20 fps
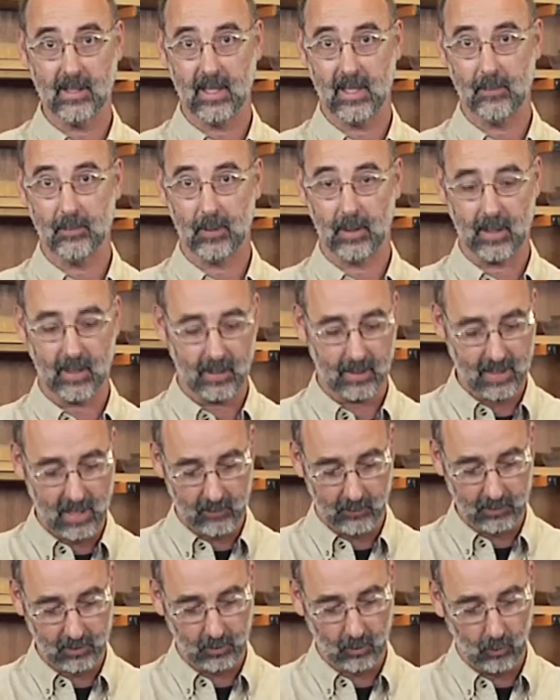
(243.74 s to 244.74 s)
deeply in. Now
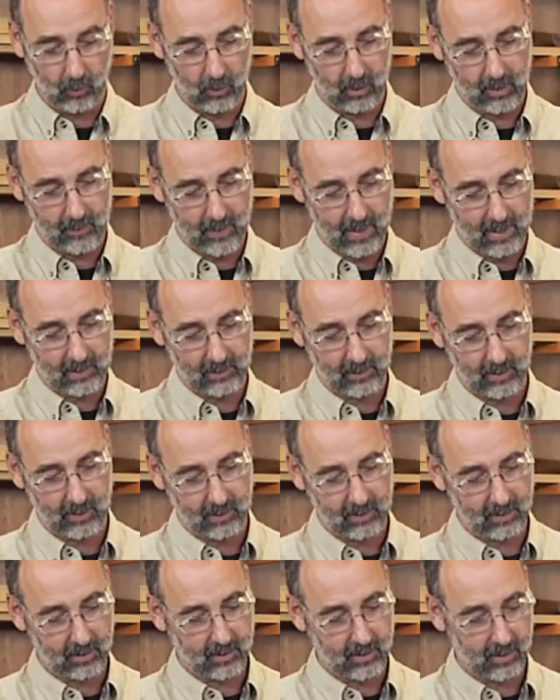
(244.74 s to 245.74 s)
what's cool about
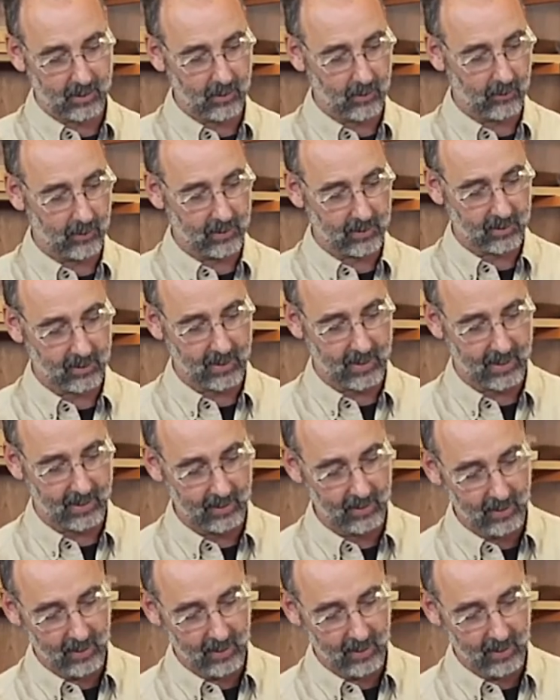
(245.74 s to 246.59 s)
this is that notice that